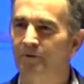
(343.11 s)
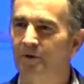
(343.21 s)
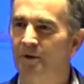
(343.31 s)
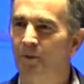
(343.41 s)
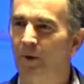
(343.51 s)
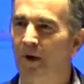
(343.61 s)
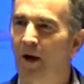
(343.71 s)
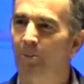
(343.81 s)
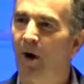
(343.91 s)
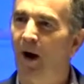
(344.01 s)
in
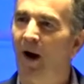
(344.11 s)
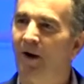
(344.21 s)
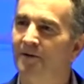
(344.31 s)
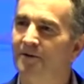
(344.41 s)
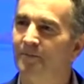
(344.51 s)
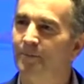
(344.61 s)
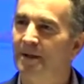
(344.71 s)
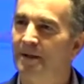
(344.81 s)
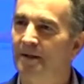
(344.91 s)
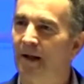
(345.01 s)
Virginia, what our
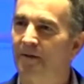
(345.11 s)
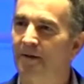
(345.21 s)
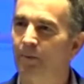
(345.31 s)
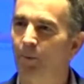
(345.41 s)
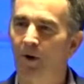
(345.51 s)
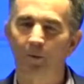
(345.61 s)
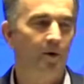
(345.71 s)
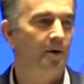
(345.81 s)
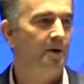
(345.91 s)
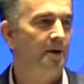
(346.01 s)
priorities have been, and I think
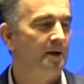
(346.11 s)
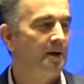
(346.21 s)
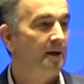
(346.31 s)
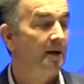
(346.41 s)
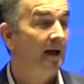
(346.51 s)
where we're